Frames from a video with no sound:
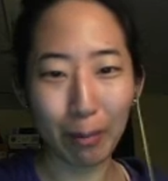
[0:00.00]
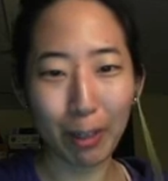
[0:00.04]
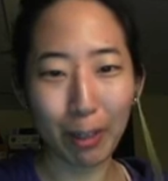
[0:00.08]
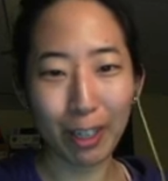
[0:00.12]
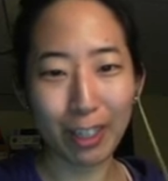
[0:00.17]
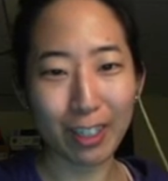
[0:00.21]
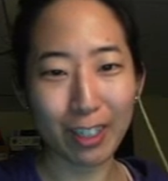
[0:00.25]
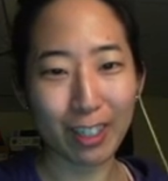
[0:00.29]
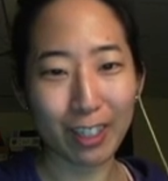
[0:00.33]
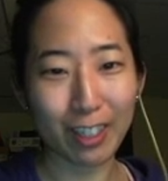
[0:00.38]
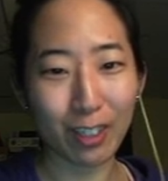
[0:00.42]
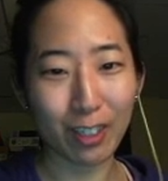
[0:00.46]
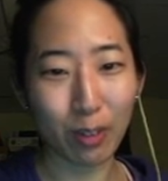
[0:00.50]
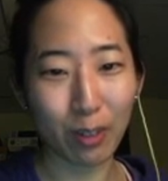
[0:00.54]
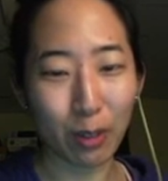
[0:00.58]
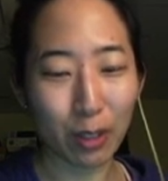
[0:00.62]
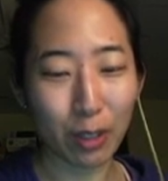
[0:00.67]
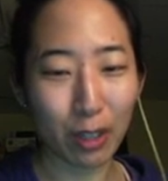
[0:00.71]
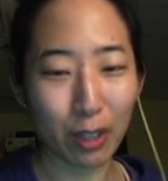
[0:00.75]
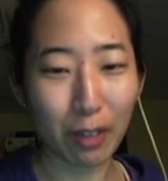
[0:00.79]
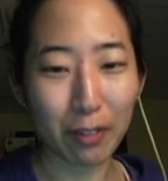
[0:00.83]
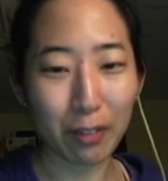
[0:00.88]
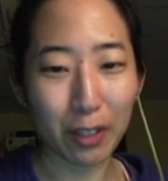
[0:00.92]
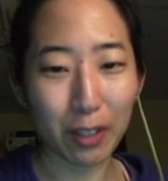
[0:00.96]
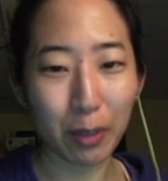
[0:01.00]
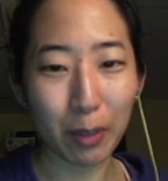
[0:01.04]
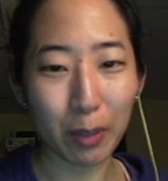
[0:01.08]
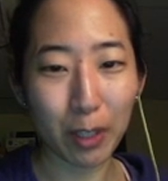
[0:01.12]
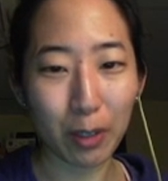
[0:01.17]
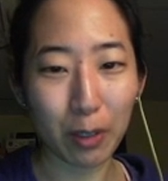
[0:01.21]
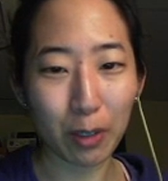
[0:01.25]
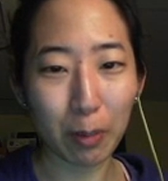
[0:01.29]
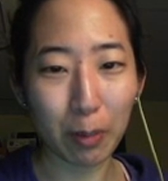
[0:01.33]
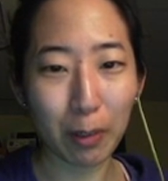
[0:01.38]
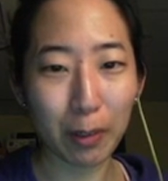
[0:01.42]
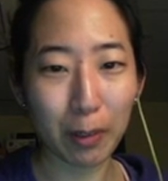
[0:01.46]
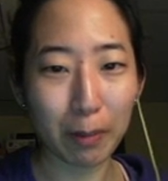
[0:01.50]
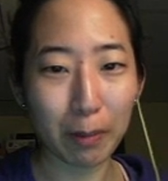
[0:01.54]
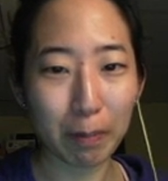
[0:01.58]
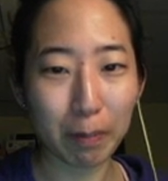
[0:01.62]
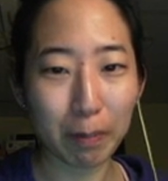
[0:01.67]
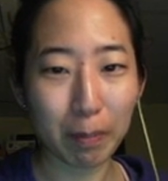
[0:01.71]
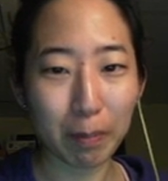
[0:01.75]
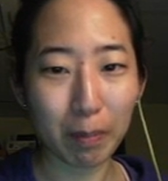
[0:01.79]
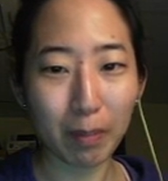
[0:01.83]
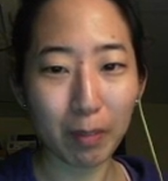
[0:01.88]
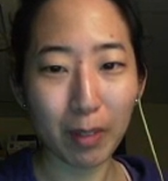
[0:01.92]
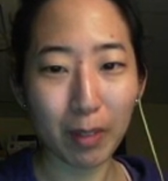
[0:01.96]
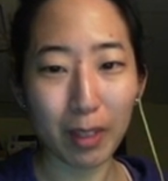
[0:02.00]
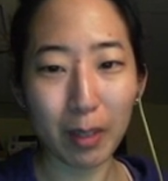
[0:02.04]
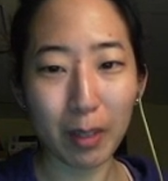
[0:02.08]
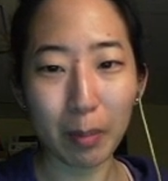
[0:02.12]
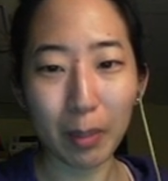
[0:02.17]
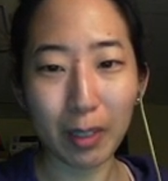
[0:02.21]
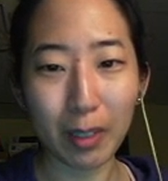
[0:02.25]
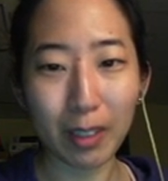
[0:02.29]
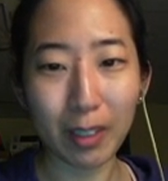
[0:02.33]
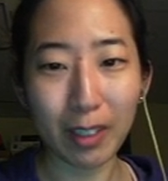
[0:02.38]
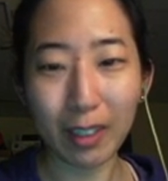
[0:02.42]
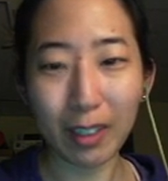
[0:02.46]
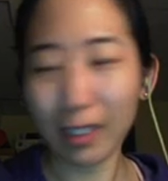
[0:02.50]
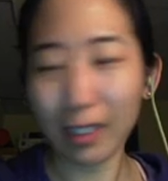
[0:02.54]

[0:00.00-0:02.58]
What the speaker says: because this door is obviously way too small. But